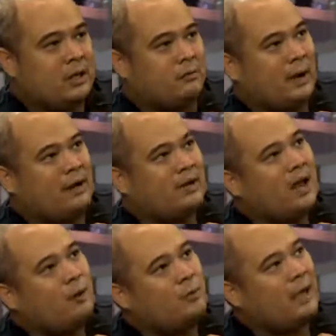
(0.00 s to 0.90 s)
right
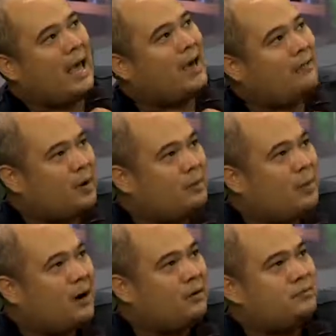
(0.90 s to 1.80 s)
now we have
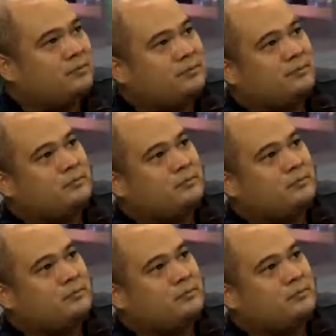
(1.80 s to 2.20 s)
about